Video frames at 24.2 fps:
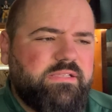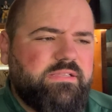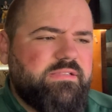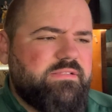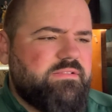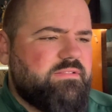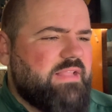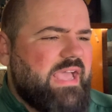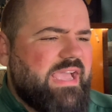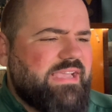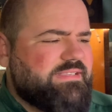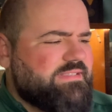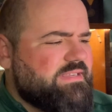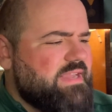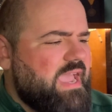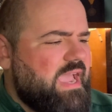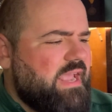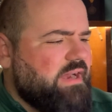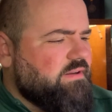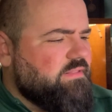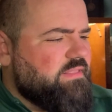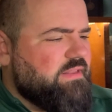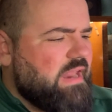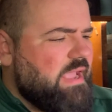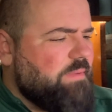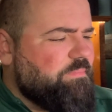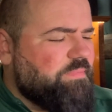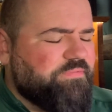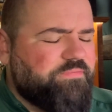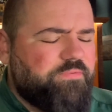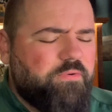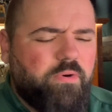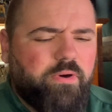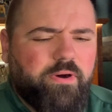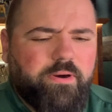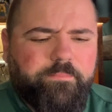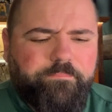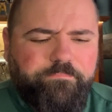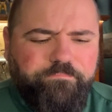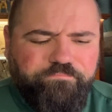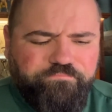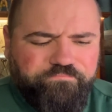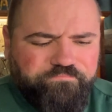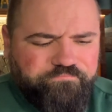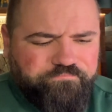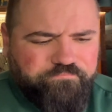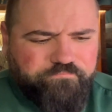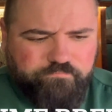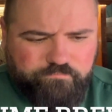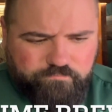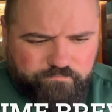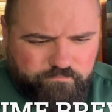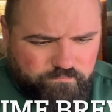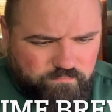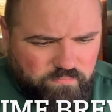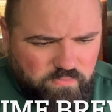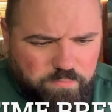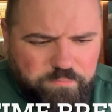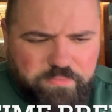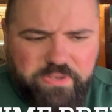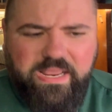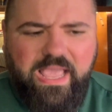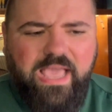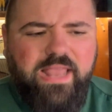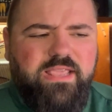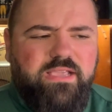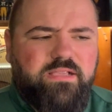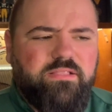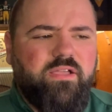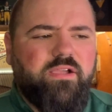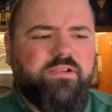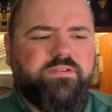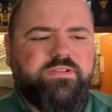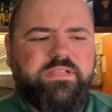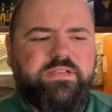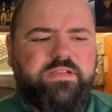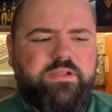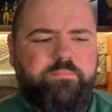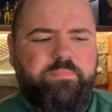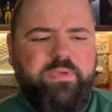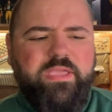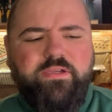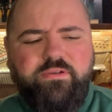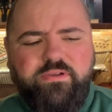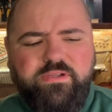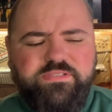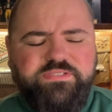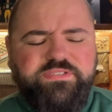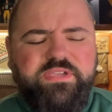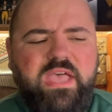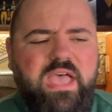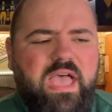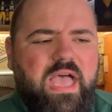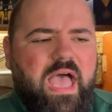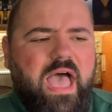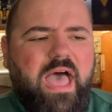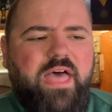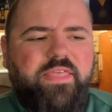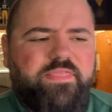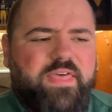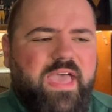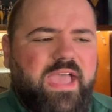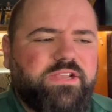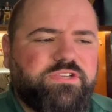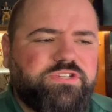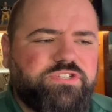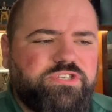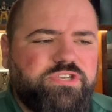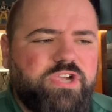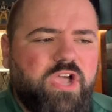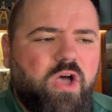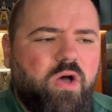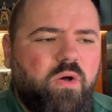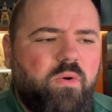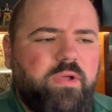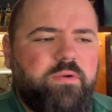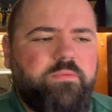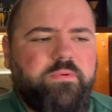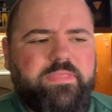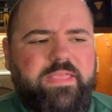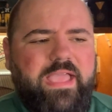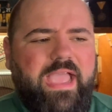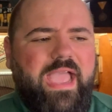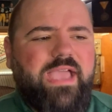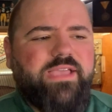last night or the night before. But Kenny Clark did an appearance on that show, and when they